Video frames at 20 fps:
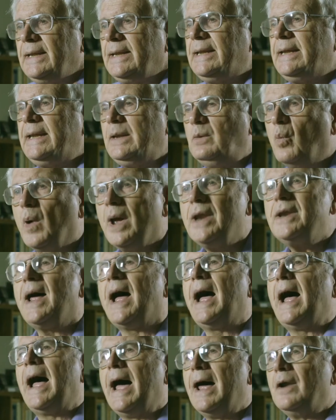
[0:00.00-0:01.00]
He went
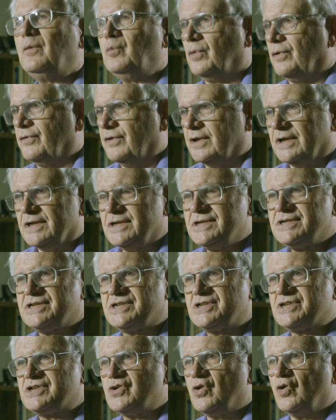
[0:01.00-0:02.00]
on with
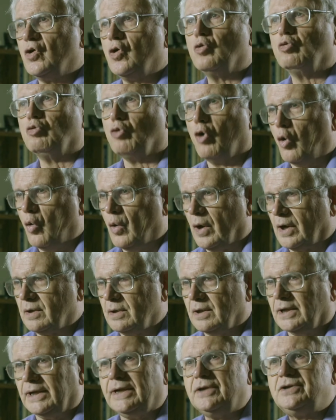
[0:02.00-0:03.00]
this
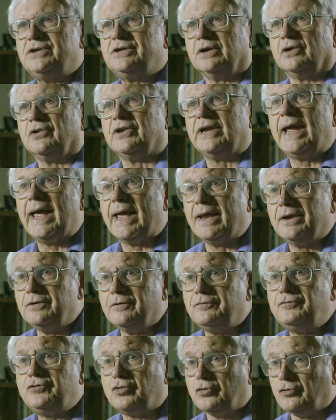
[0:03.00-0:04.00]
heroically till the end
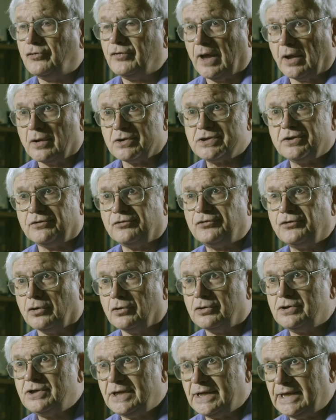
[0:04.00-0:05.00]
of
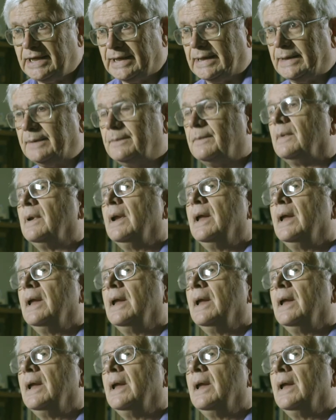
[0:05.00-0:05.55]
2013,